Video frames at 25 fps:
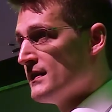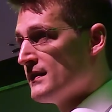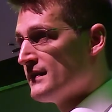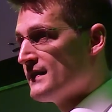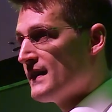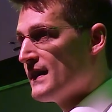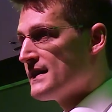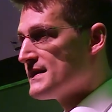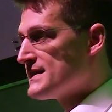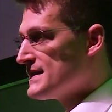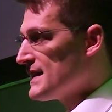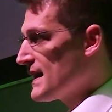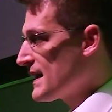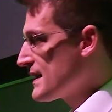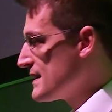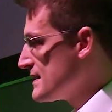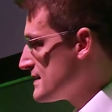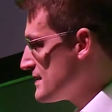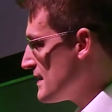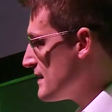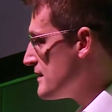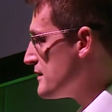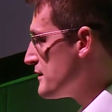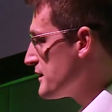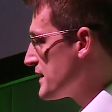10 seconds,
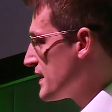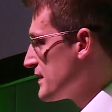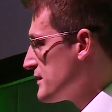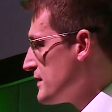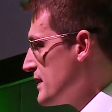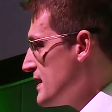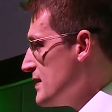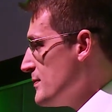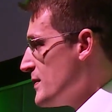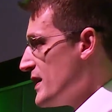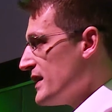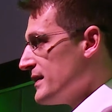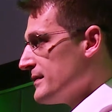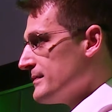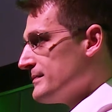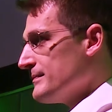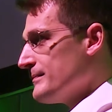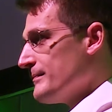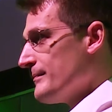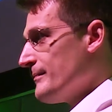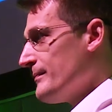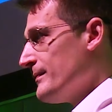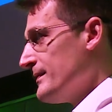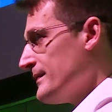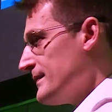and you've got your email.
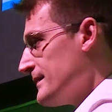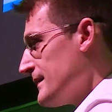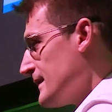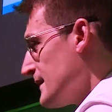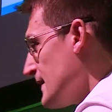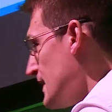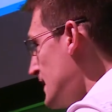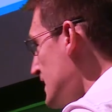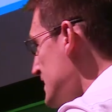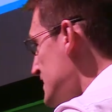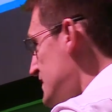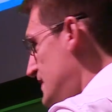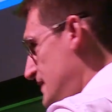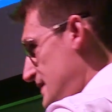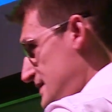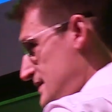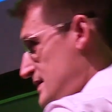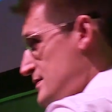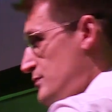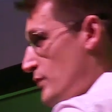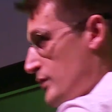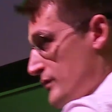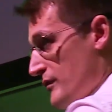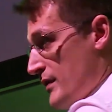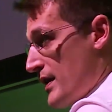So this
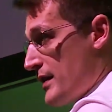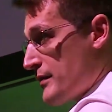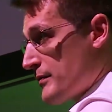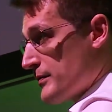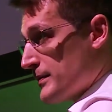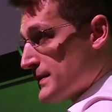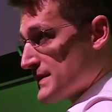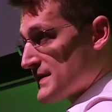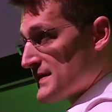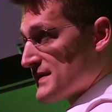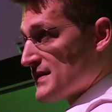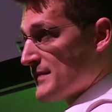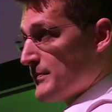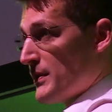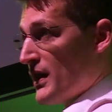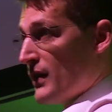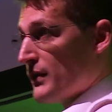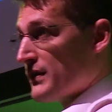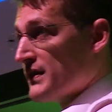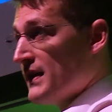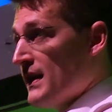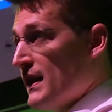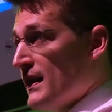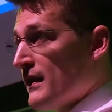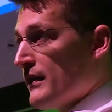is what wearables is
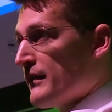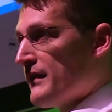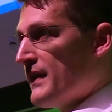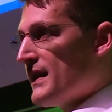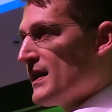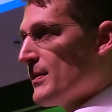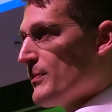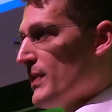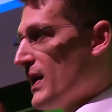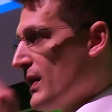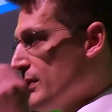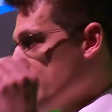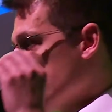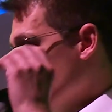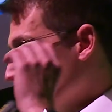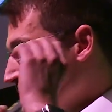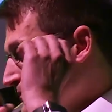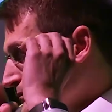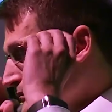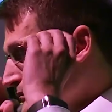about. Think about